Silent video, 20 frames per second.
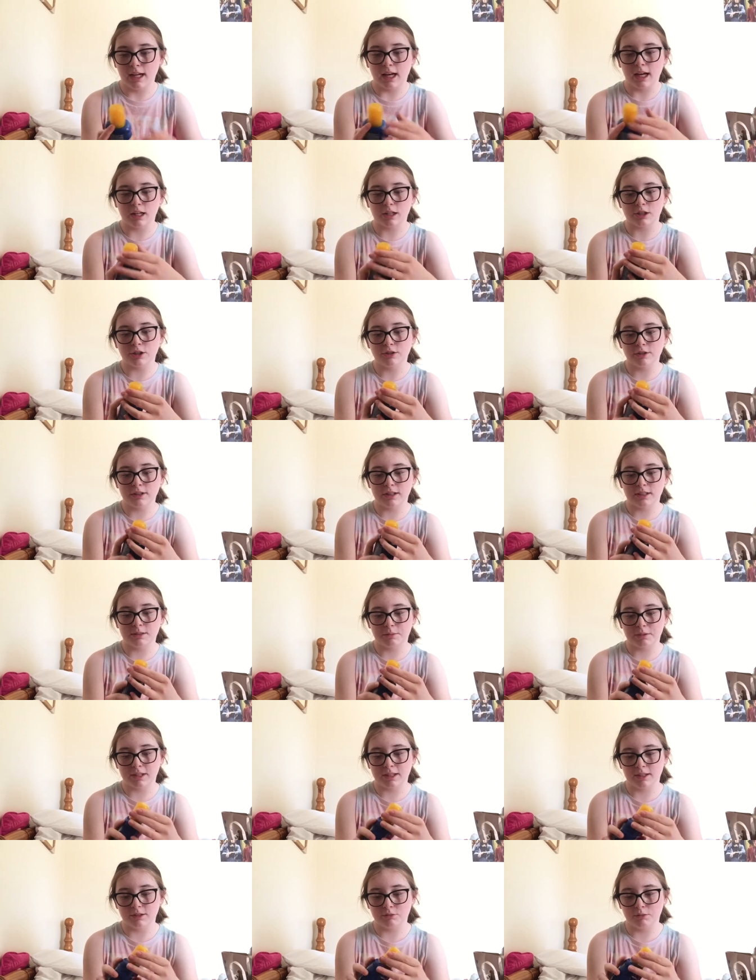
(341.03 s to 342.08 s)
And I got this
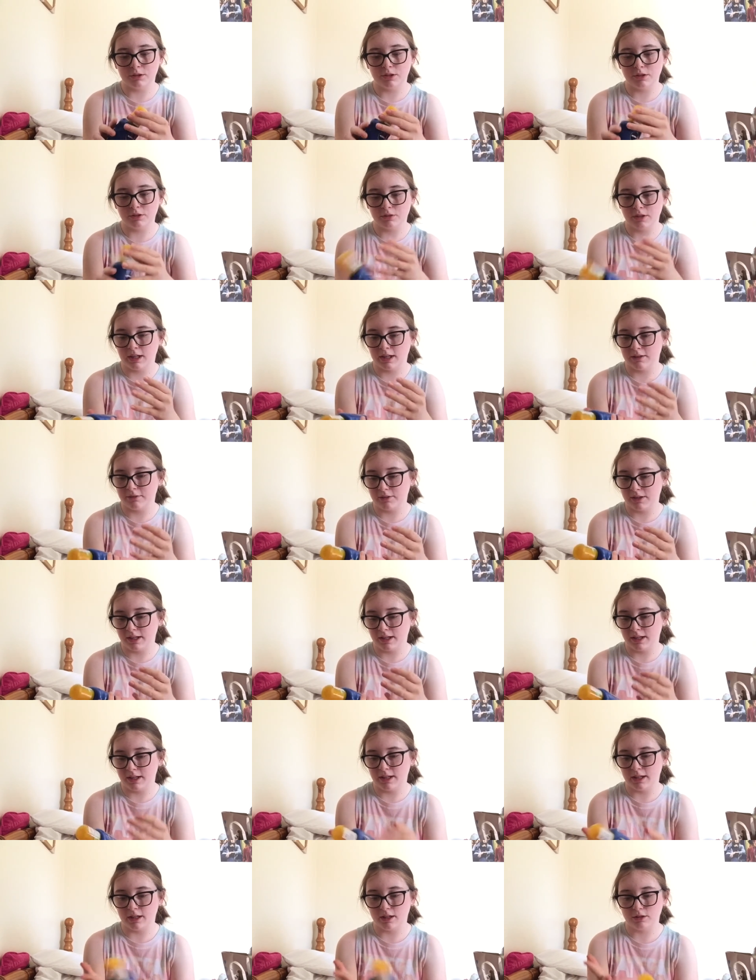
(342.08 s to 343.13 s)
because we do have
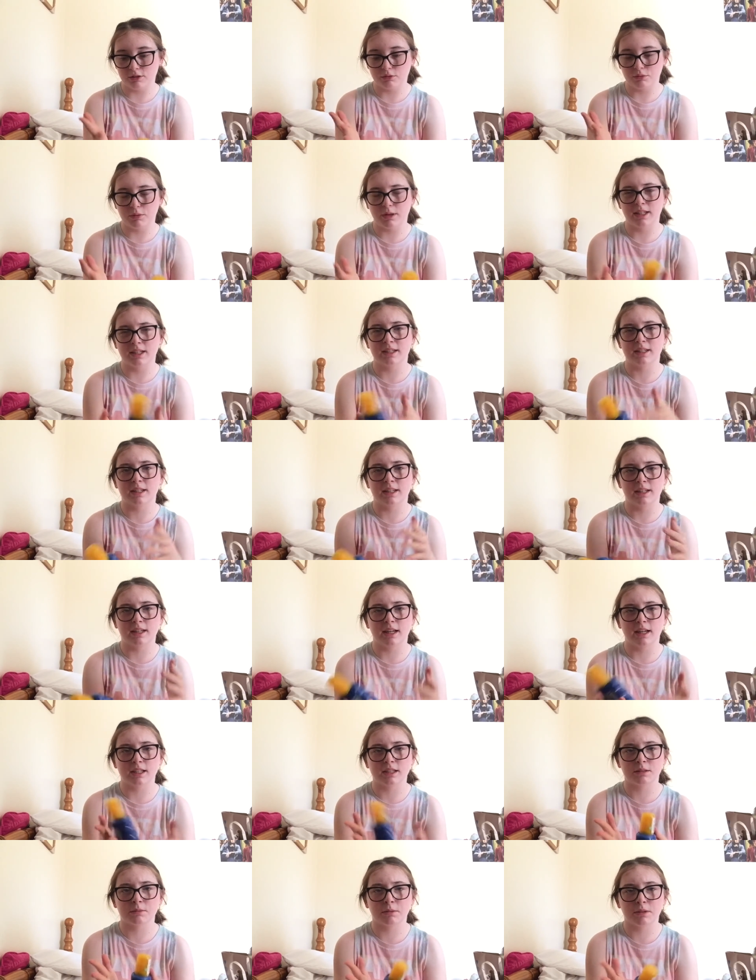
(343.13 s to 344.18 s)
a 20
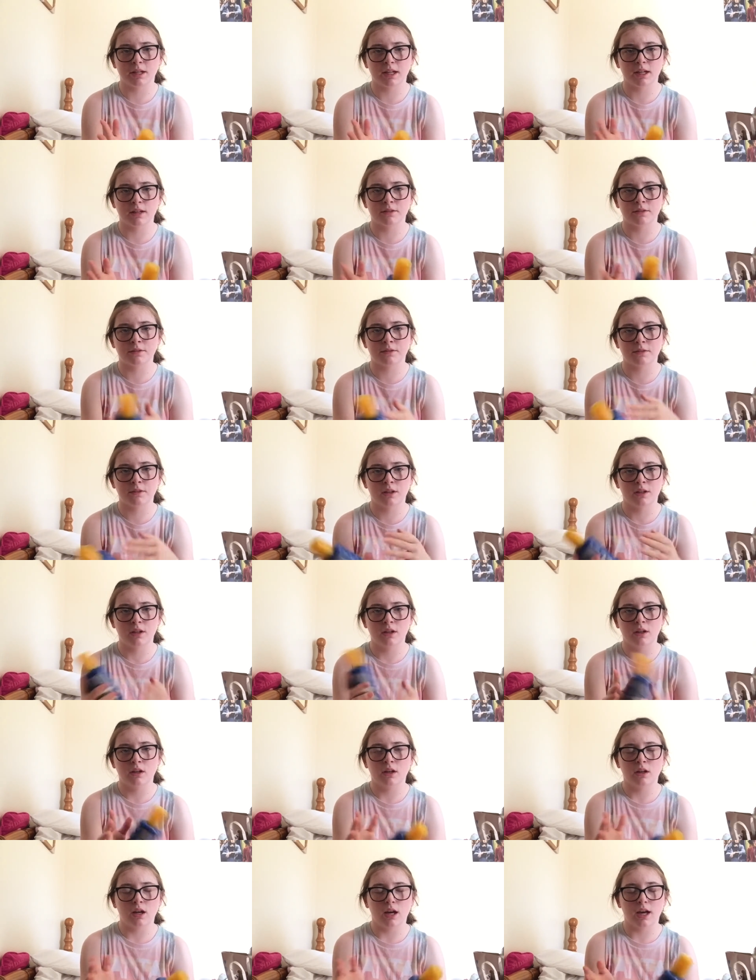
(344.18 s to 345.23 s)
SPF
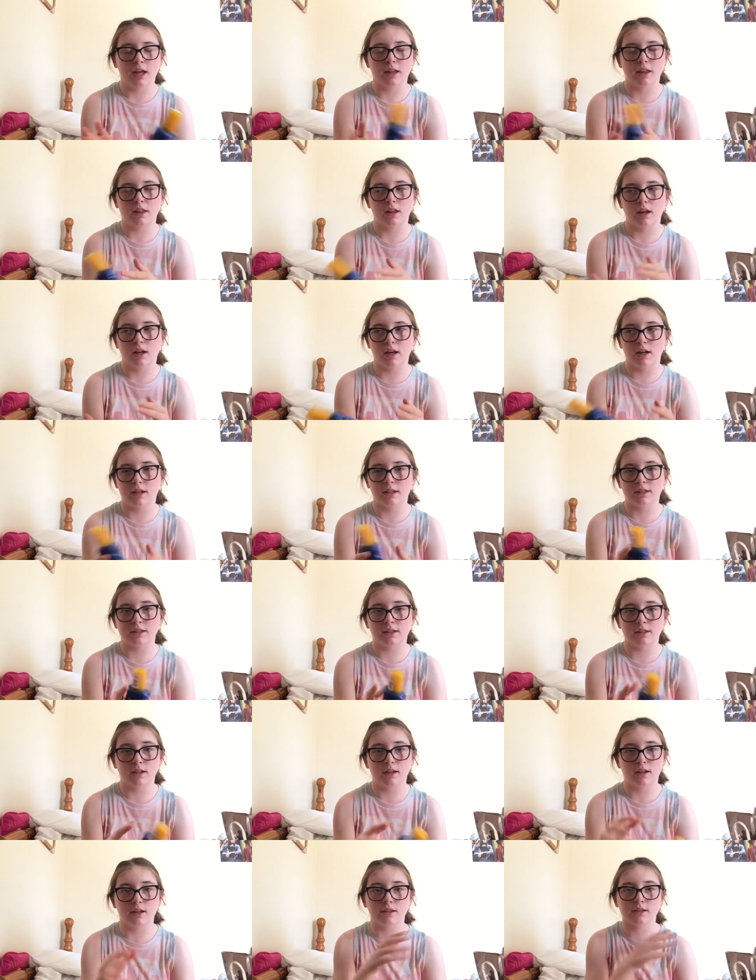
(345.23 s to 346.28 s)
uh,
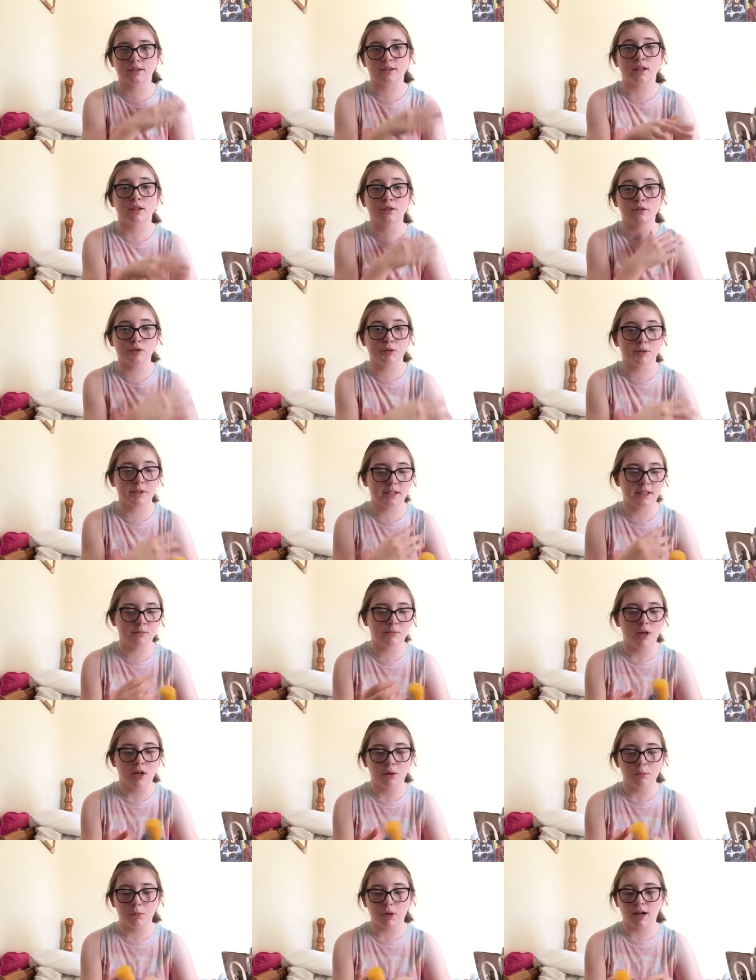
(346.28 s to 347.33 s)
uh, sun cream,
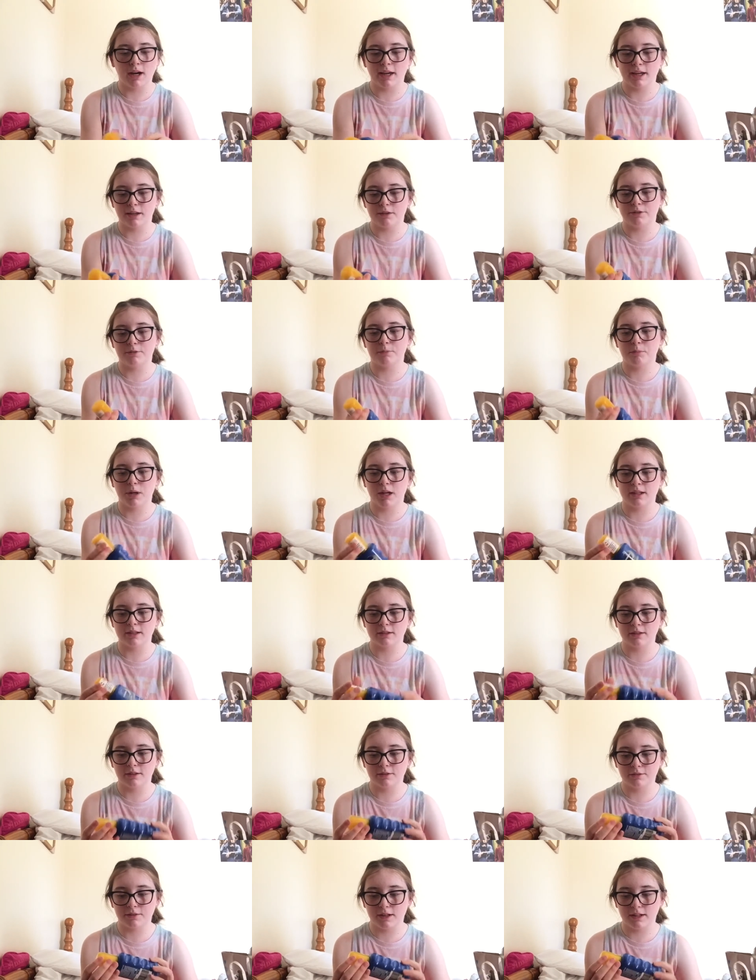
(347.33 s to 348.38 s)
but I
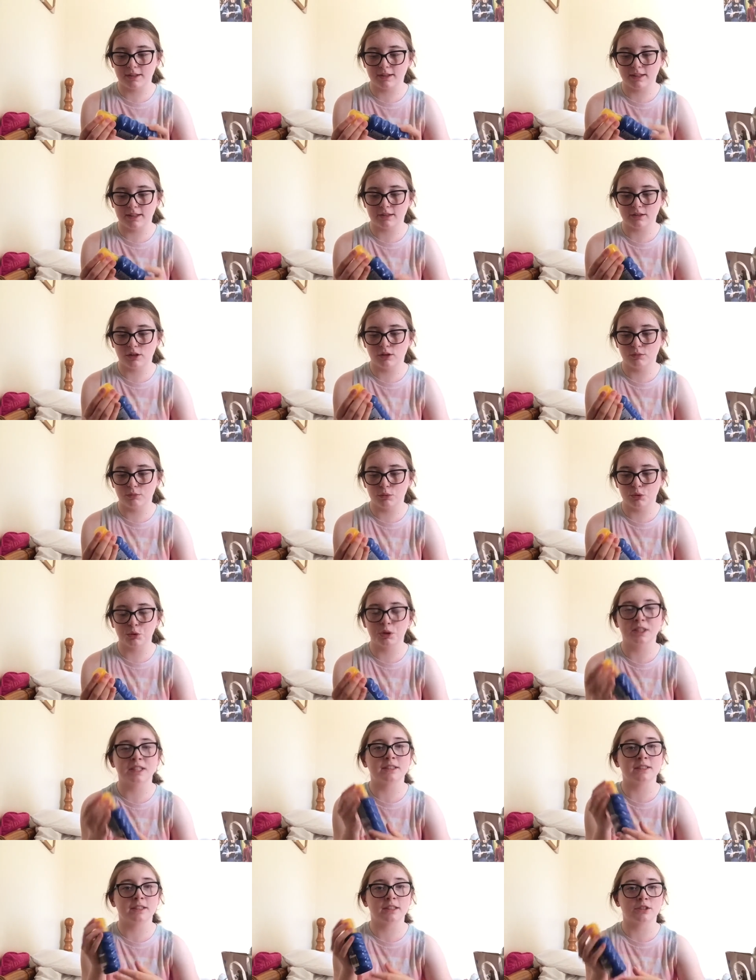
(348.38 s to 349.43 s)
personally find these a lot more
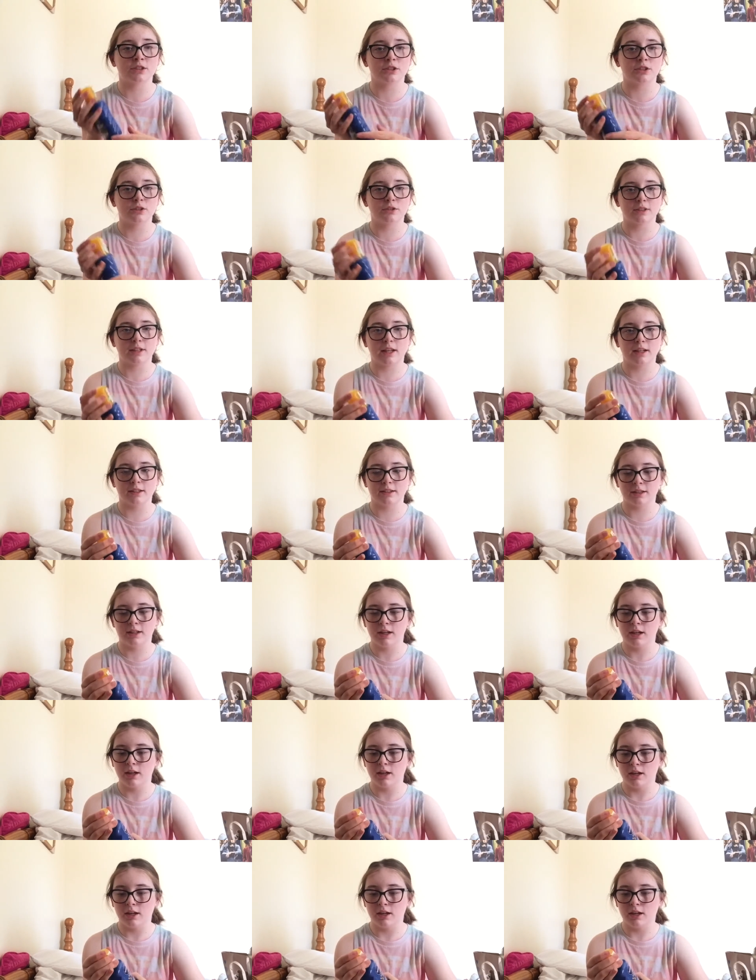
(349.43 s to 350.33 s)
easier to use and